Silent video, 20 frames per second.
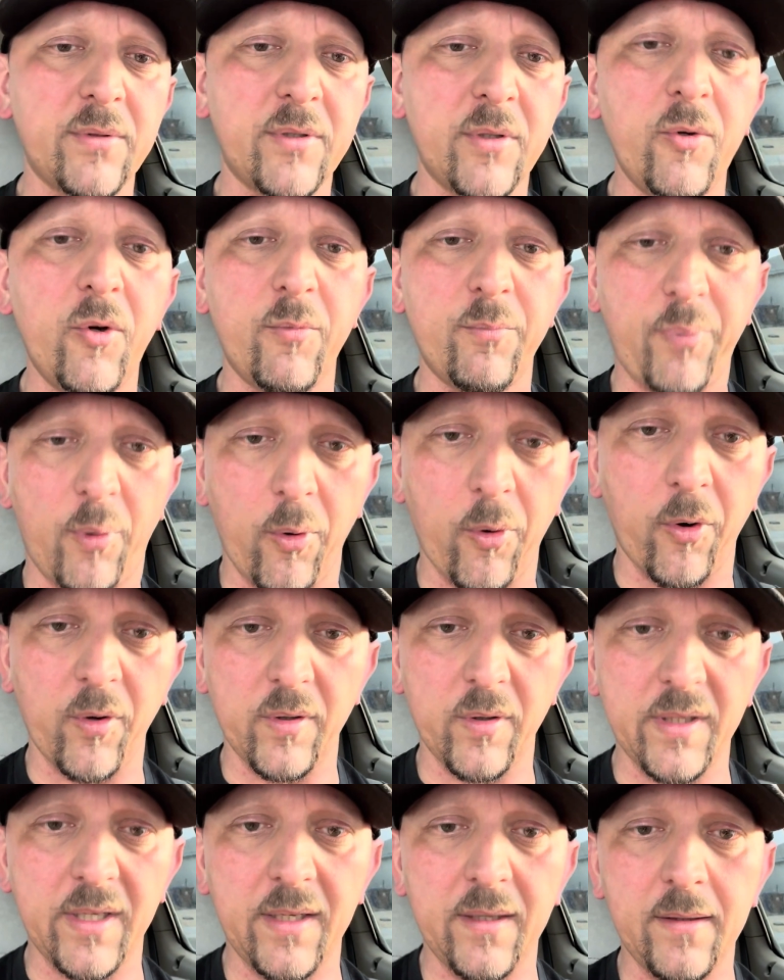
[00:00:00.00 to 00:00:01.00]
doing
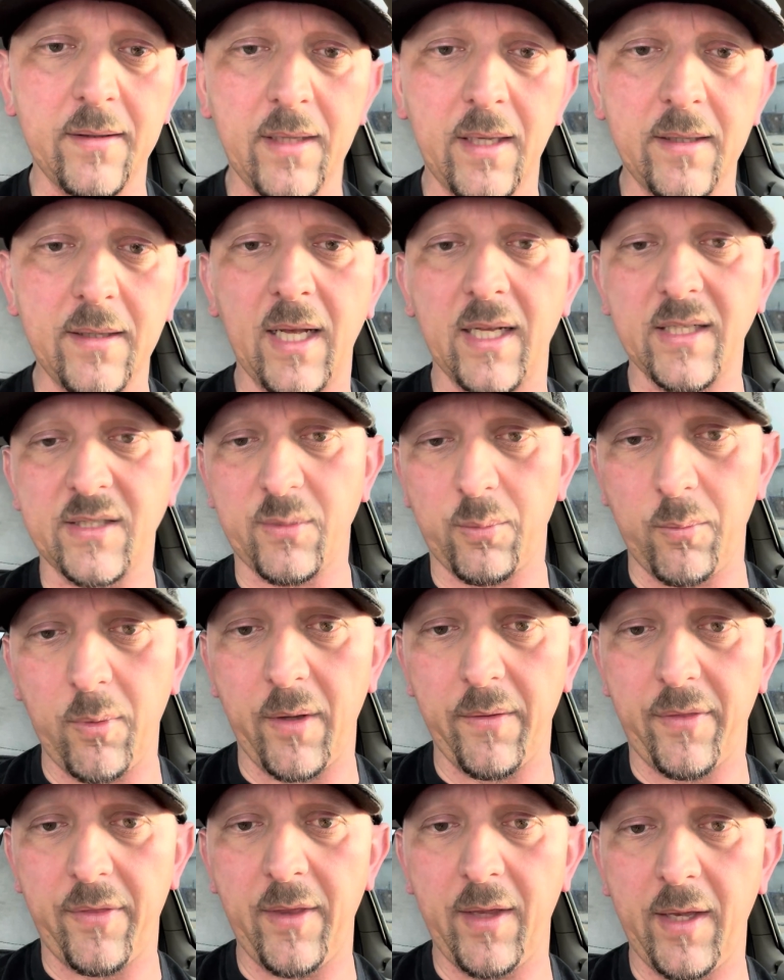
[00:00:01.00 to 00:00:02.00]
poorly, then that's
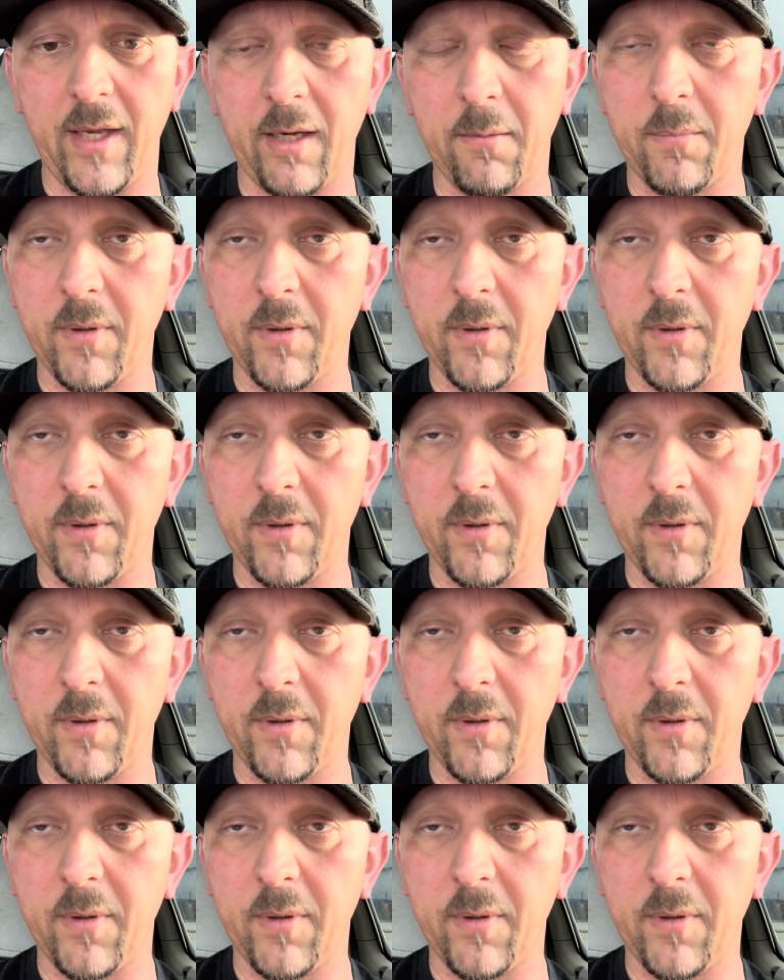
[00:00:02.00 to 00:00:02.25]
one thing.